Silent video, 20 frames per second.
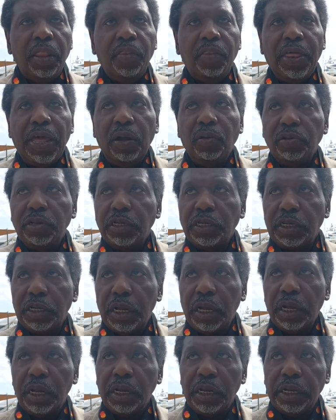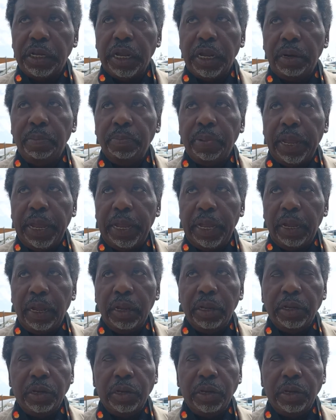That was done by a